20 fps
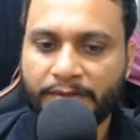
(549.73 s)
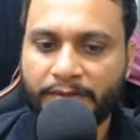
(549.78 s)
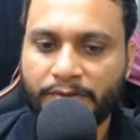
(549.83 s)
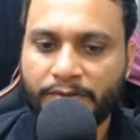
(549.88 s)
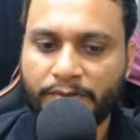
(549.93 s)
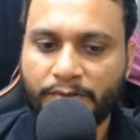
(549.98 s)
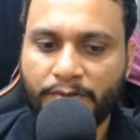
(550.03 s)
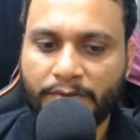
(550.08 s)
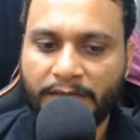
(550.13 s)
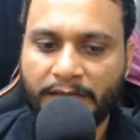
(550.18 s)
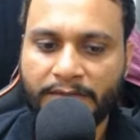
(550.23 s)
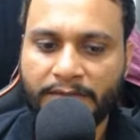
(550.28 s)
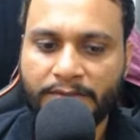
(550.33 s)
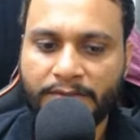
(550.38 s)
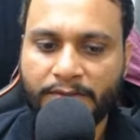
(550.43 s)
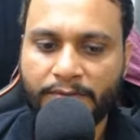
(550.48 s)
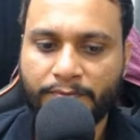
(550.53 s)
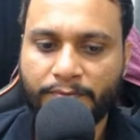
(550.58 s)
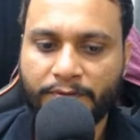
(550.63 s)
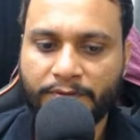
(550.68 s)
So the
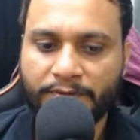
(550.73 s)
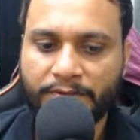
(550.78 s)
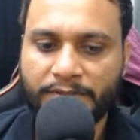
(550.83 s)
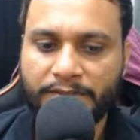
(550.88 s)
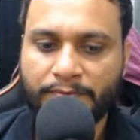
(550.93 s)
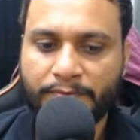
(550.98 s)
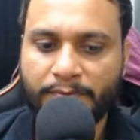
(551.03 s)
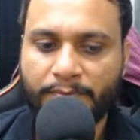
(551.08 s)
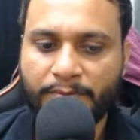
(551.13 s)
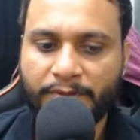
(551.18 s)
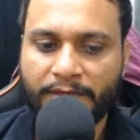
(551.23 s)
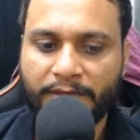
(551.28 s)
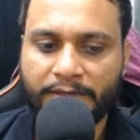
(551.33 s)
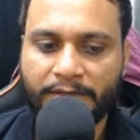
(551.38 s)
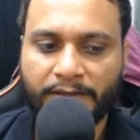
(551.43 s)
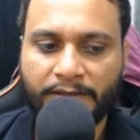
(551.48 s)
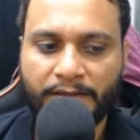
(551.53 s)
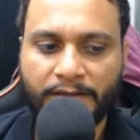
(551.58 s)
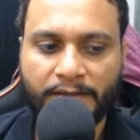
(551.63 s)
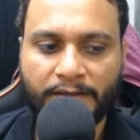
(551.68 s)
answer for this will be 8.
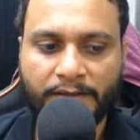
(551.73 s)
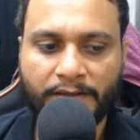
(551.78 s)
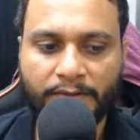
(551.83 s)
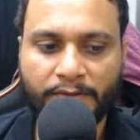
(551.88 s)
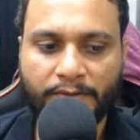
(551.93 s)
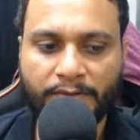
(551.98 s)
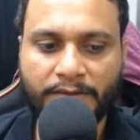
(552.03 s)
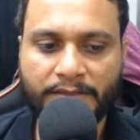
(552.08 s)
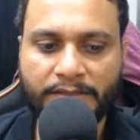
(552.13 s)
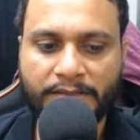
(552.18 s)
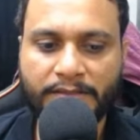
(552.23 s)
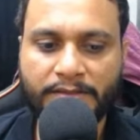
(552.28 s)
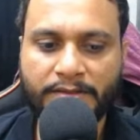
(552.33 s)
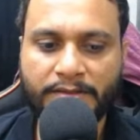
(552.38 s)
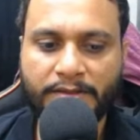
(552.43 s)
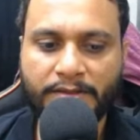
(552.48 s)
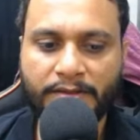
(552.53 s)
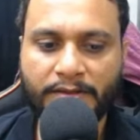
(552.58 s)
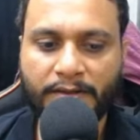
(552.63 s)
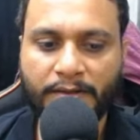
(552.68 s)
So this is
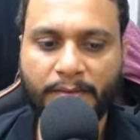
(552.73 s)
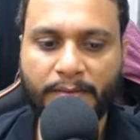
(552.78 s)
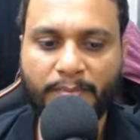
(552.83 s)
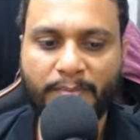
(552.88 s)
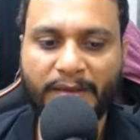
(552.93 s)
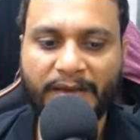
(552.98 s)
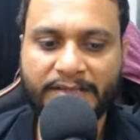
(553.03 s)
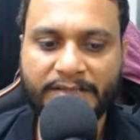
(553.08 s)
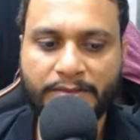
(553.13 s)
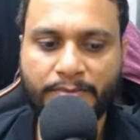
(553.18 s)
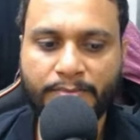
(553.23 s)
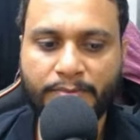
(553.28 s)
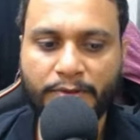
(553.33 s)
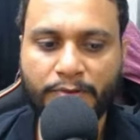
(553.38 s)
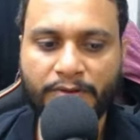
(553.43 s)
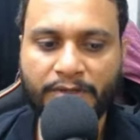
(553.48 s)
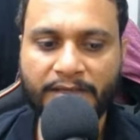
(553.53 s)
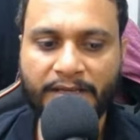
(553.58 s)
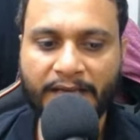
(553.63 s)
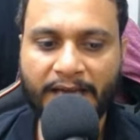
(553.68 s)
the max
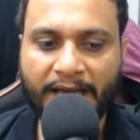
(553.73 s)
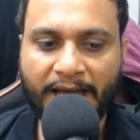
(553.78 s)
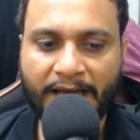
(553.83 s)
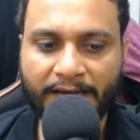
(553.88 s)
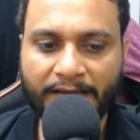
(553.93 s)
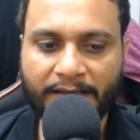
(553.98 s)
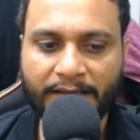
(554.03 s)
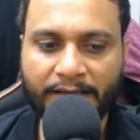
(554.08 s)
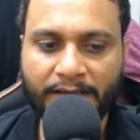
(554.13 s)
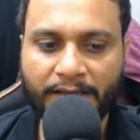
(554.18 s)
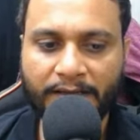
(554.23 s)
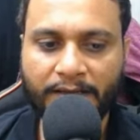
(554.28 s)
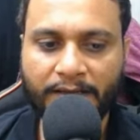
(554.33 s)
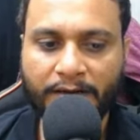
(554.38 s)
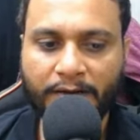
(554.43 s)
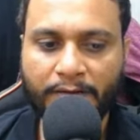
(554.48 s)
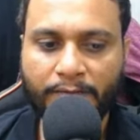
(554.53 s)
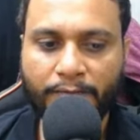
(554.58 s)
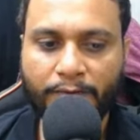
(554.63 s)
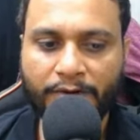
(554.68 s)
beauty array
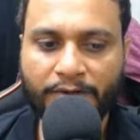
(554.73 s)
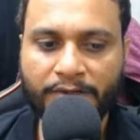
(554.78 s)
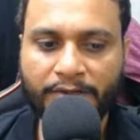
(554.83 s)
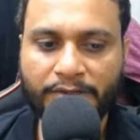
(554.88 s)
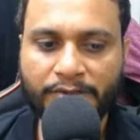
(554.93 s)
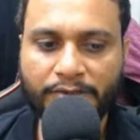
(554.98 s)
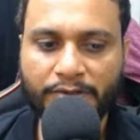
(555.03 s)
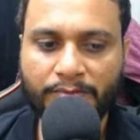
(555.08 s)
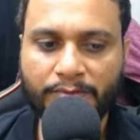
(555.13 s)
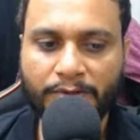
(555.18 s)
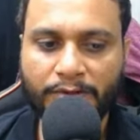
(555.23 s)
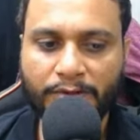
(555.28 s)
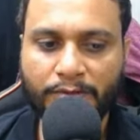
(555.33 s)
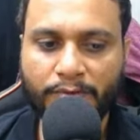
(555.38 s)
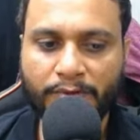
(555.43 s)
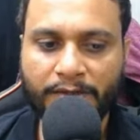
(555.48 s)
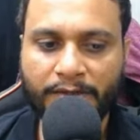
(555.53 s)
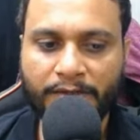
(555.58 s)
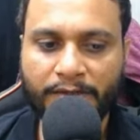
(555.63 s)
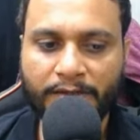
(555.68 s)
for each of the
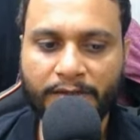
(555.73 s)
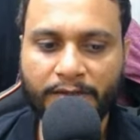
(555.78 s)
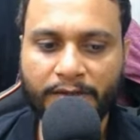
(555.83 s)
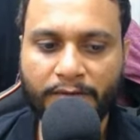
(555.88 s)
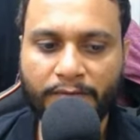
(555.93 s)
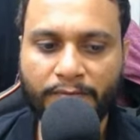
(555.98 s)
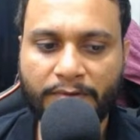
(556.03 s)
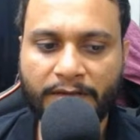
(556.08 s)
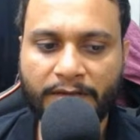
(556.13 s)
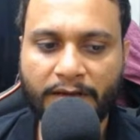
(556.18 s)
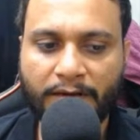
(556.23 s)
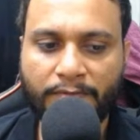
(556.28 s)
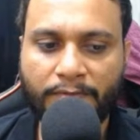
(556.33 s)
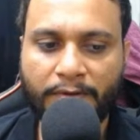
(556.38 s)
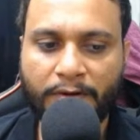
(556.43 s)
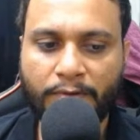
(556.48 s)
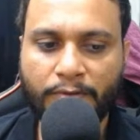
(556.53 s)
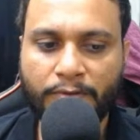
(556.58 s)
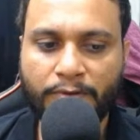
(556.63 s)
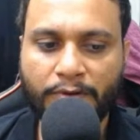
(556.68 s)
query. We have
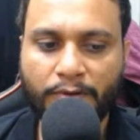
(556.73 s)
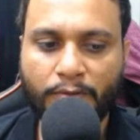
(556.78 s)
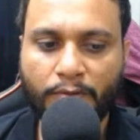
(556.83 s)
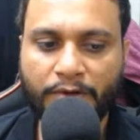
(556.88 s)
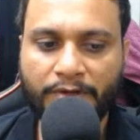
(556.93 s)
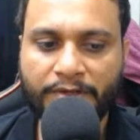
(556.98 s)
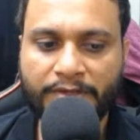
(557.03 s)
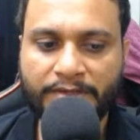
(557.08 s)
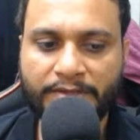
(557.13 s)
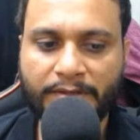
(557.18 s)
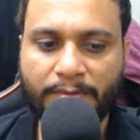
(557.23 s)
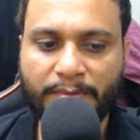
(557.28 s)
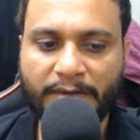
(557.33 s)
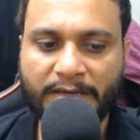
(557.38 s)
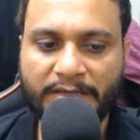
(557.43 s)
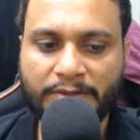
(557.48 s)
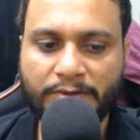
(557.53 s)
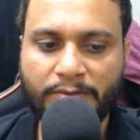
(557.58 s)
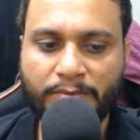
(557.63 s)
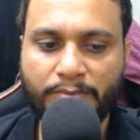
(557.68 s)
found what is the
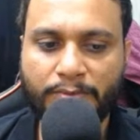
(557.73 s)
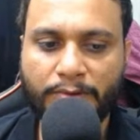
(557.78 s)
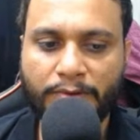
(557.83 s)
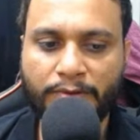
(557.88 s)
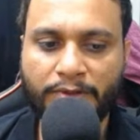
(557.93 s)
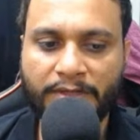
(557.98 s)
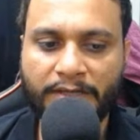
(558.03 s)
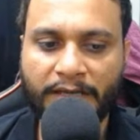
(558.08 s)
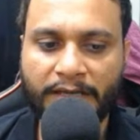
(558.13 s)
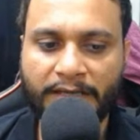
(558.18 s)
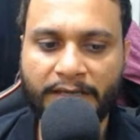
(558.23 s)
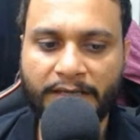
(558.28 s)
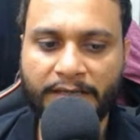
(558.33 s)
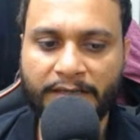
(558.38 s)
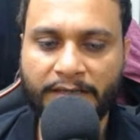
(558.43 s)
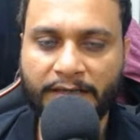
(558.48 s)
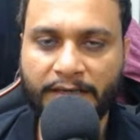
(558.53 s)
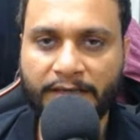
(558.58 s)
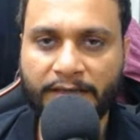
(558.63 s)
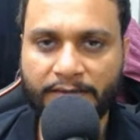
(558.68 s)
maximum beauty I
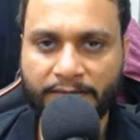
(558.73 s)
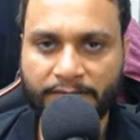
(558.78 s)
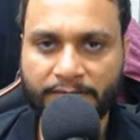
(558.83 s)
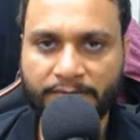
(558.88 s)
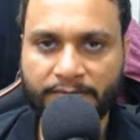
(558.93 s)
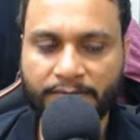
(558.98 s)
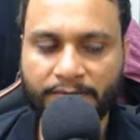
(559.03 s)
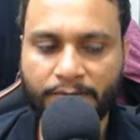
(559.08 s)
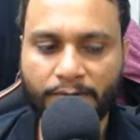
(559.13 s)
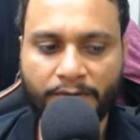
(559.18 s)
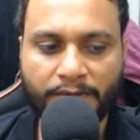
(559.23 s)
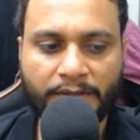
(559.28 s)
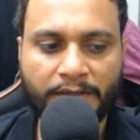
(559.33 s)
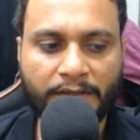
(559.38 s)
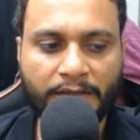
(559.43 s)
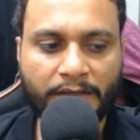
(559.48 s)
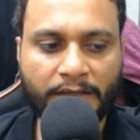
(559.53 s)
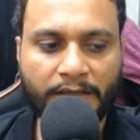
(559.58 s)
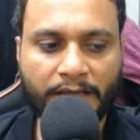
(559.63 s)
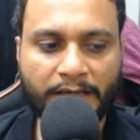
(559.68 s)
can get. Okay.
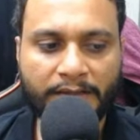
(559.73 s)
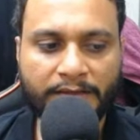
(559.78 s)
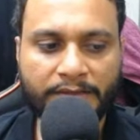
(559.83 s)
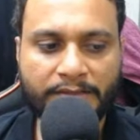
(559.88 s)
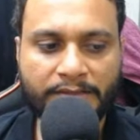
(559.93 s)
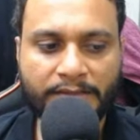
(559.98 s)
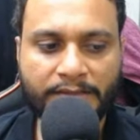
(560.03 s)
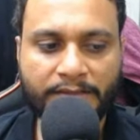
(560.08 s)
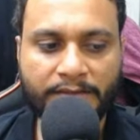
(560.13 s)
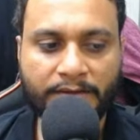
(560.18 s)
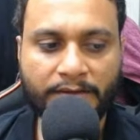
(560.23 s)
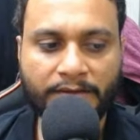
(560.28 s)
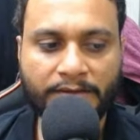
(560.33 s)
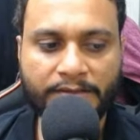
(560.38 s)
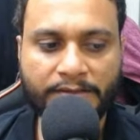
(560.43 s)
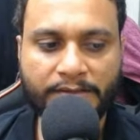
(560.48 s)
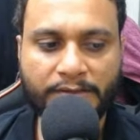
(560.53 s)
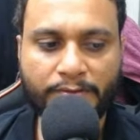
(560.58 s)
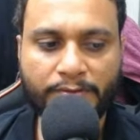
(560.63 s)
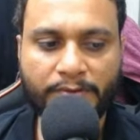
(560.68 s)
And this
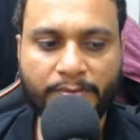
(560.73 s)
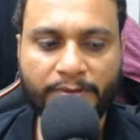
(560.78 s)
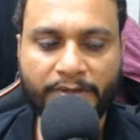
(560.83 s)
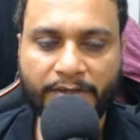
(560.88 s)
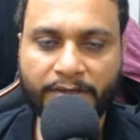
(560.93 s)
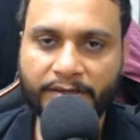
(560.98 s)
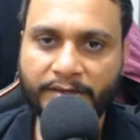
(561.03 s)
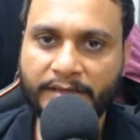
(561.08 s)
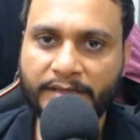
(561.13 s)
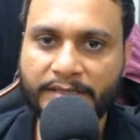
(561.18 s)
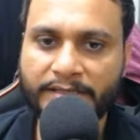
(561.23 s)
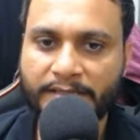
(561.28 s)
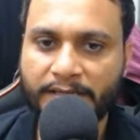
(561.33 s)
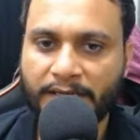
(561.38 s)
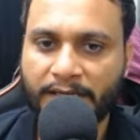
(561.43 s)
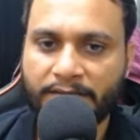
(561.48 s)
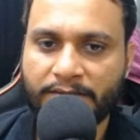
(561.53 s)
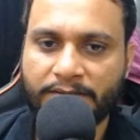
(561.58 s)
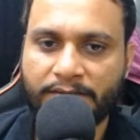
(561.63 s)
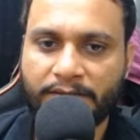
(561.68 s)
result will be returned as an
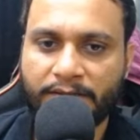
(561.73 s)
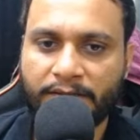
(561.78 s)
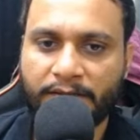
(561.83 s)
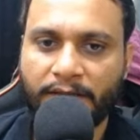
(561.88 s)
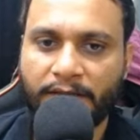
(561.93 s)
answer.